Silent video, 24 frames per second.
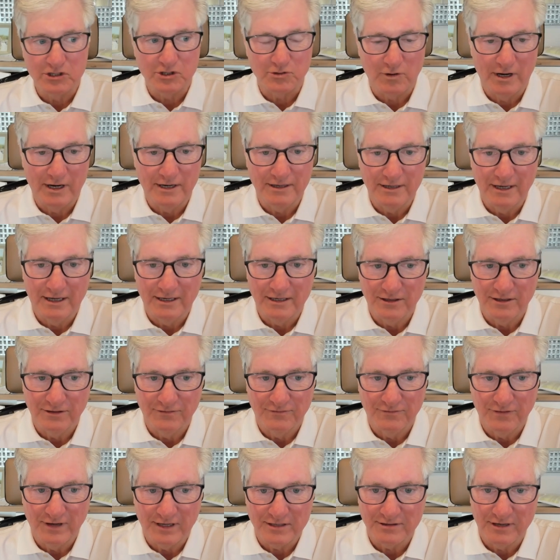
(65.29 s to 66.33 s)
interest rate and
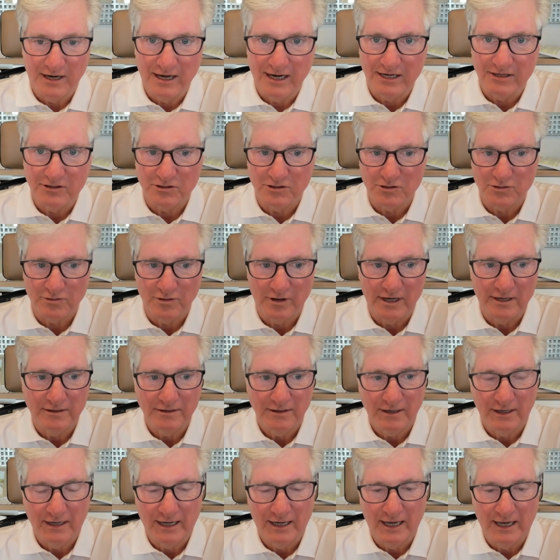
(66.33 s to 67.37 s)
you invest at a high interest rate.